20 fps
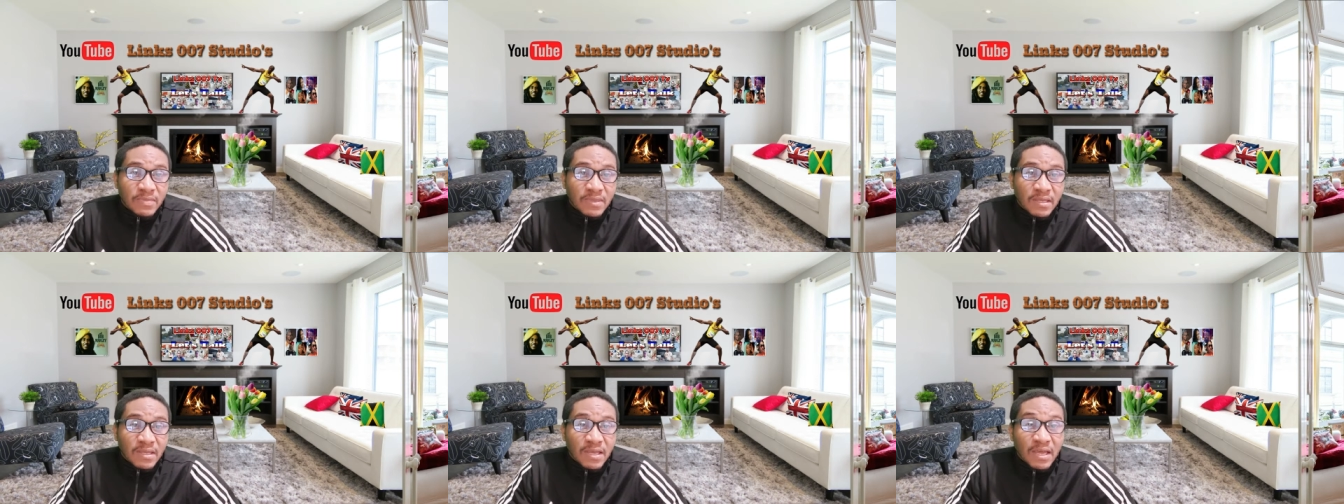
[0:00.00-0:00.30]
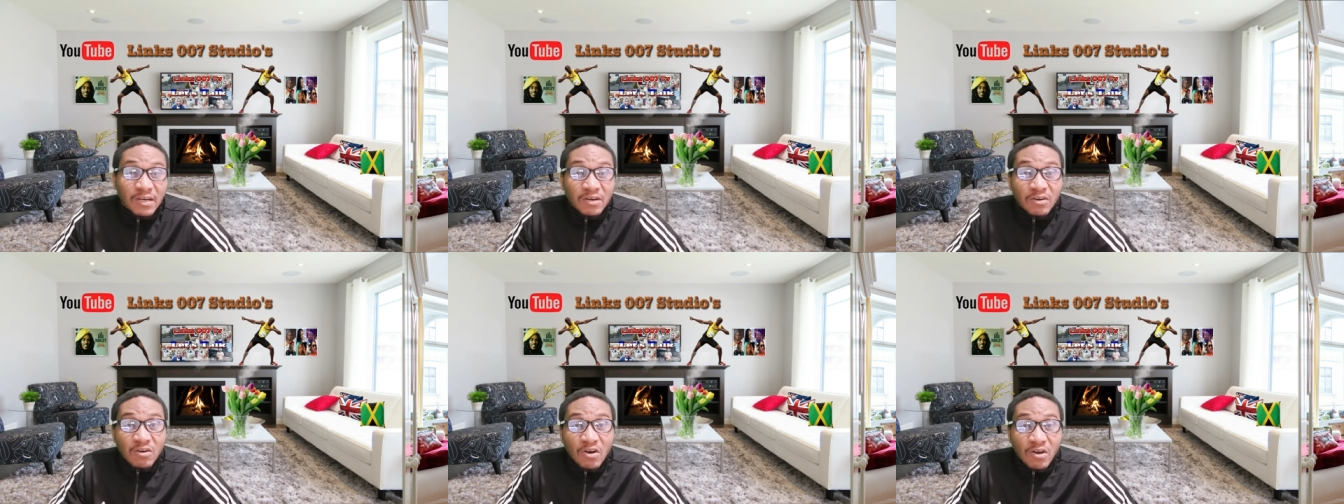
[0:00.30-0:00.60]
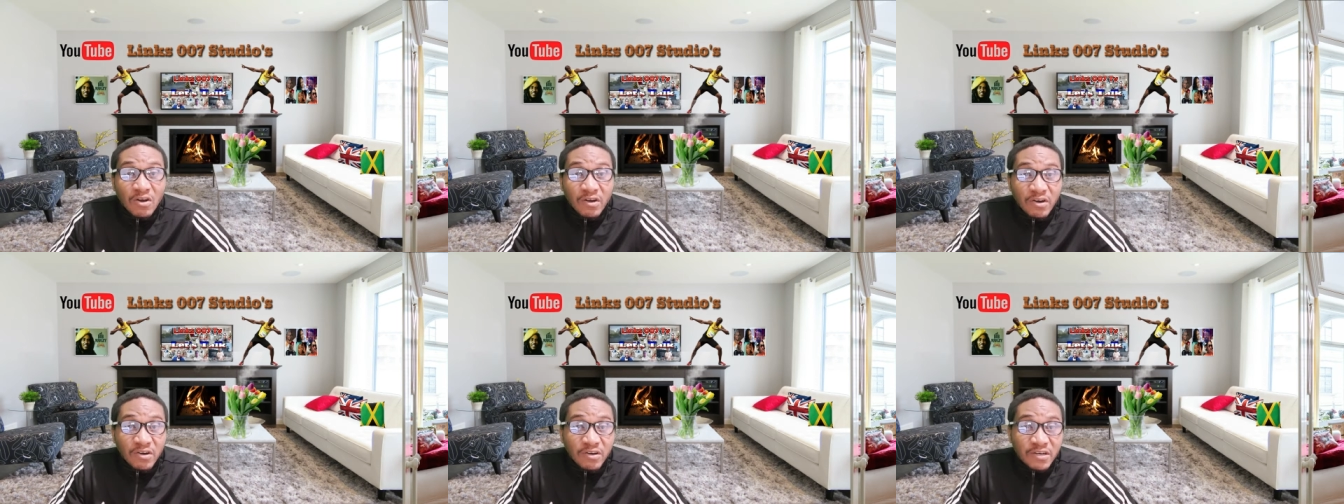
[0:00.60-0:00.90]
And gone
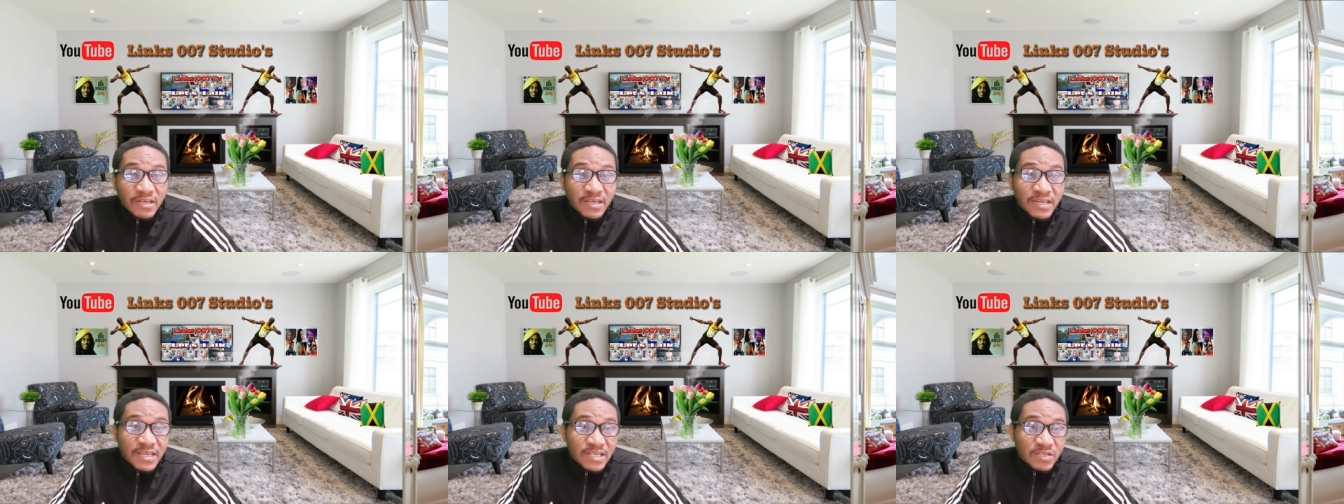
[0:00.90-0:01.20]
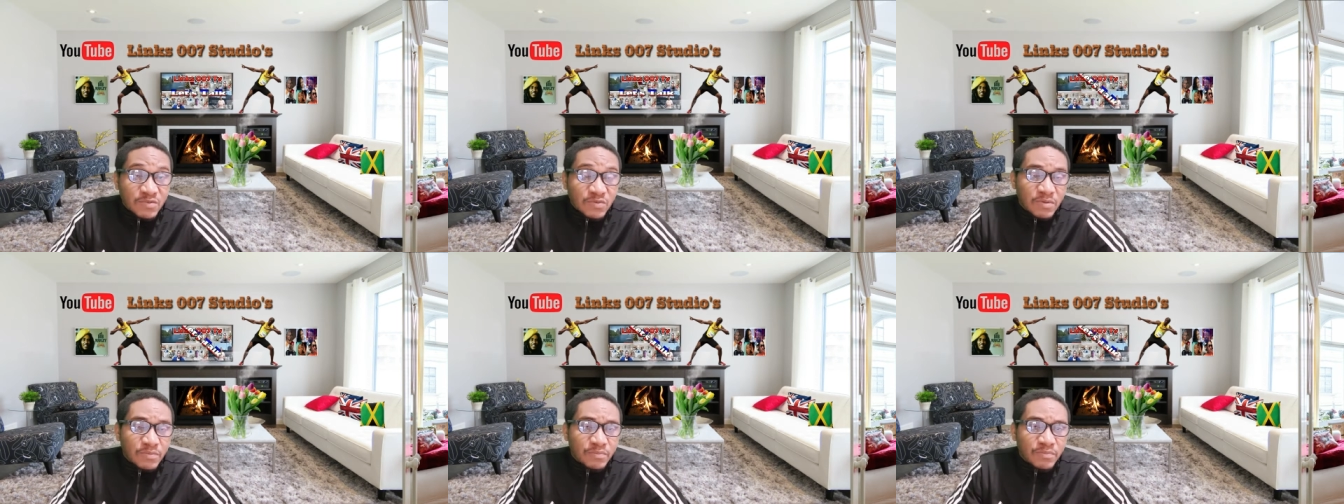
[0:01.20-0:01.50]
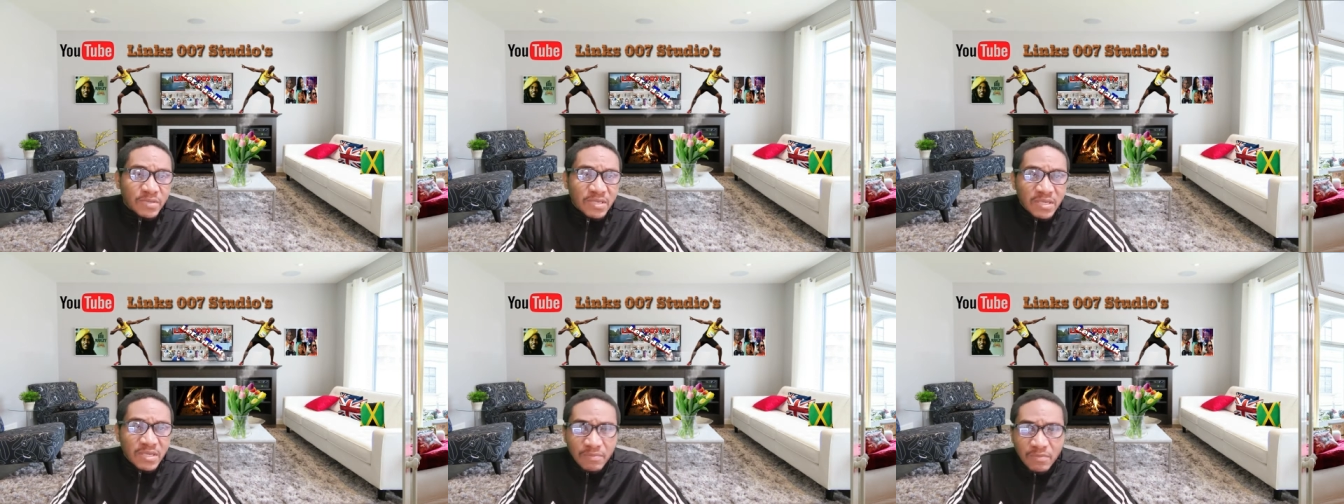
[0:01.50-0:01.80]
are the days when
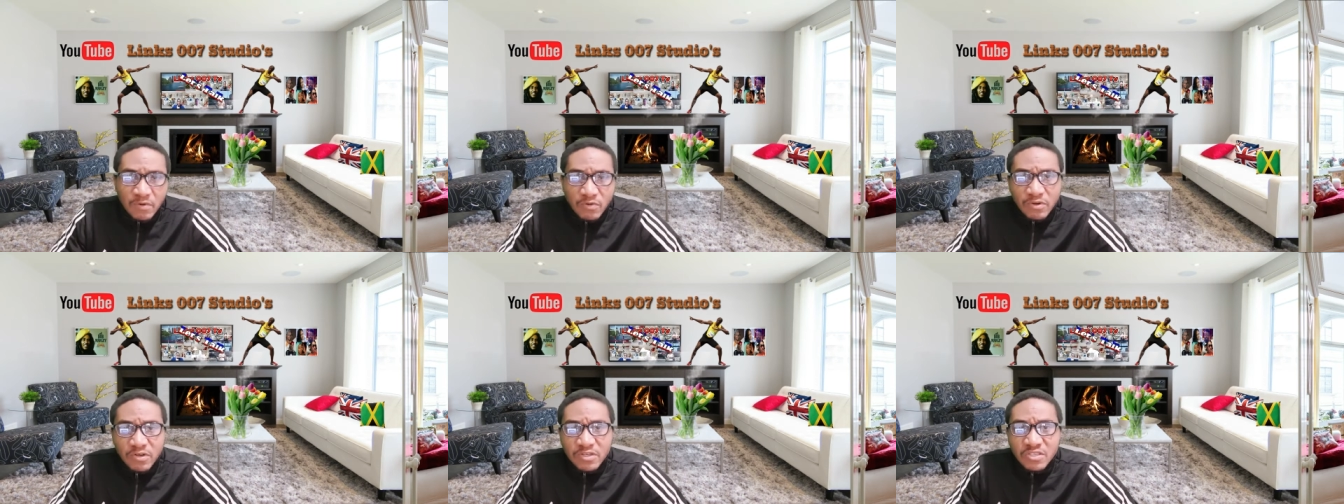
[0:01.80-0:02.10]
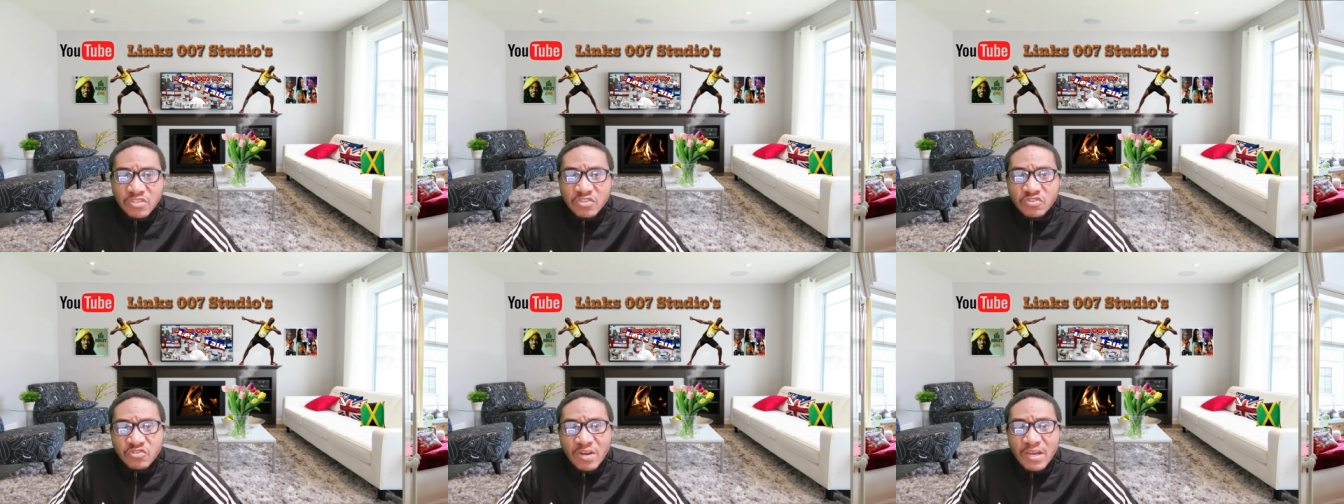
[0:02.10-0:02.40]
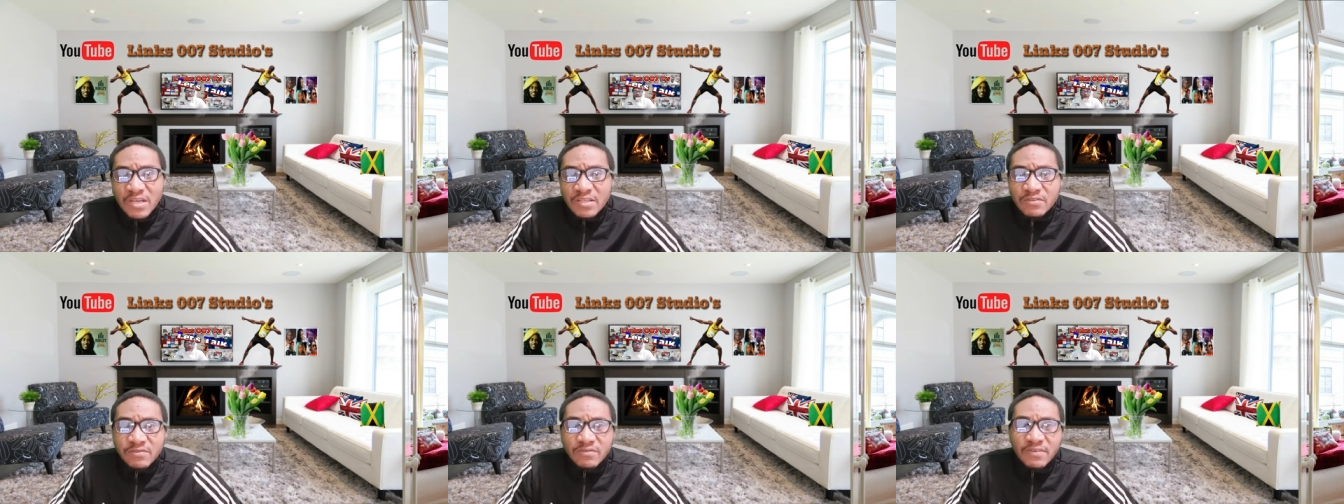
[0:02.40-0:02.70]
people just try
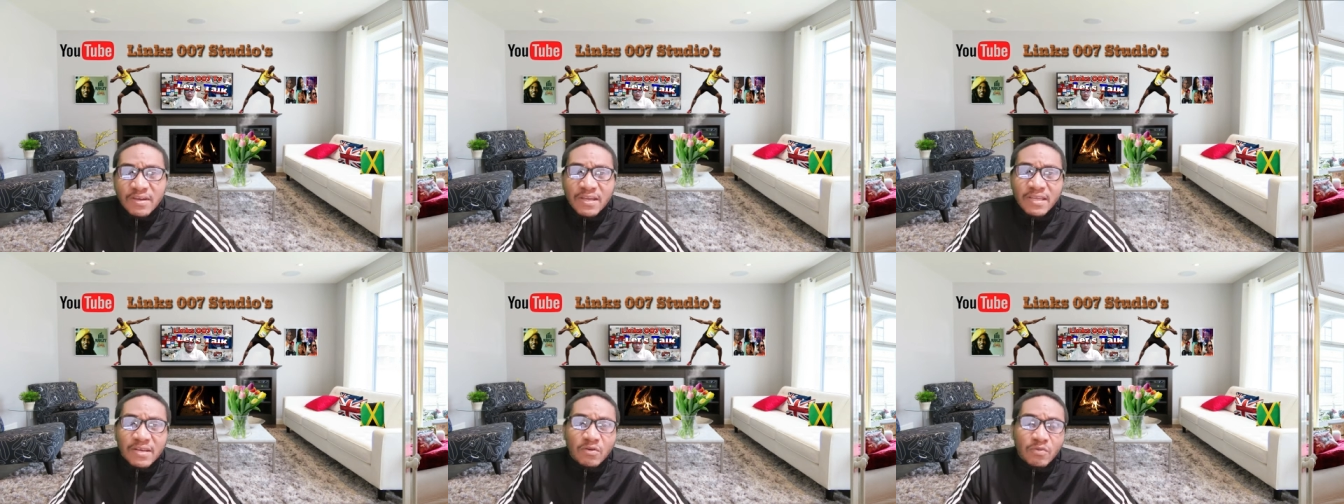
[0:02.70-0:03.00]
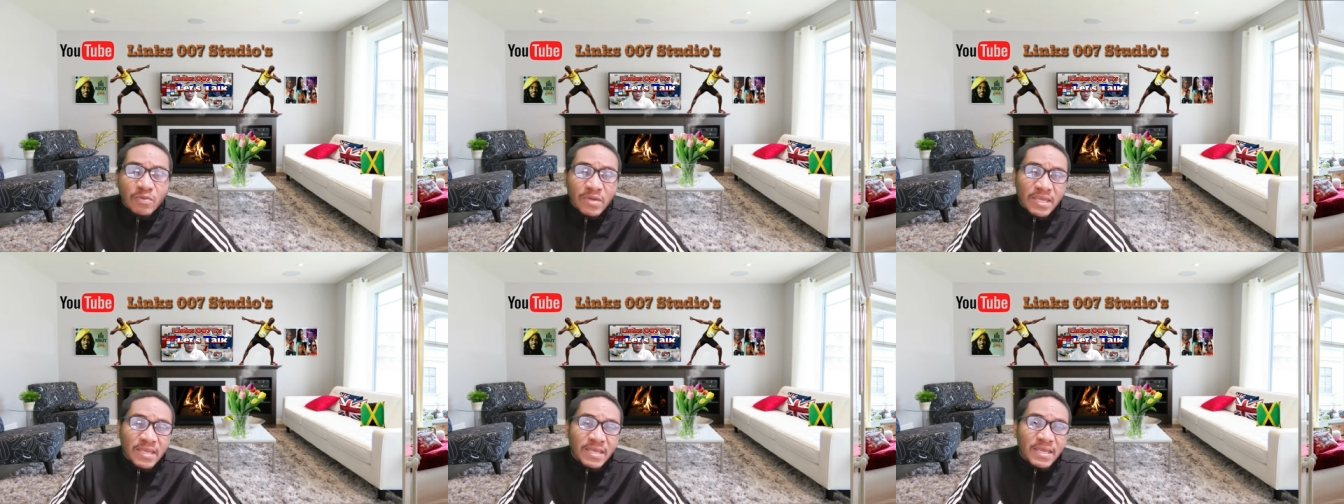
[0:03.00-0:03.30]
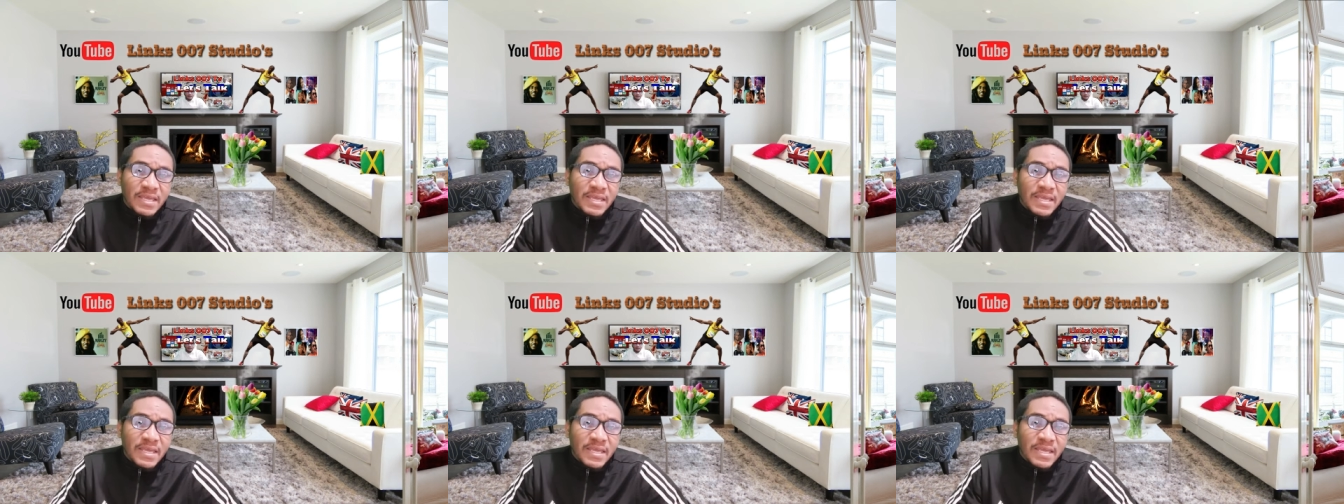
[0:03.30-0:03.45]
to find a way